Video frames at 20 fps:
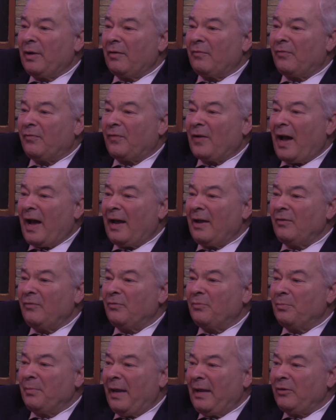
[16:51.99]
have
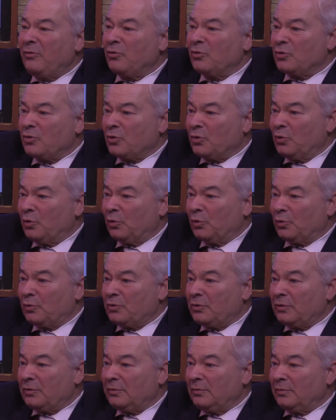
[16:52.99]
5 major
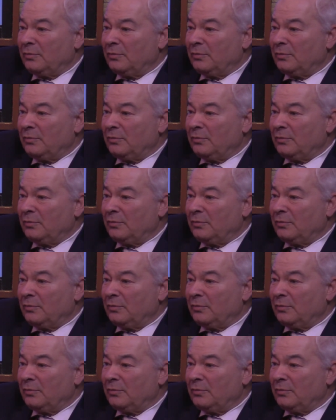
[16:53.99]
schools.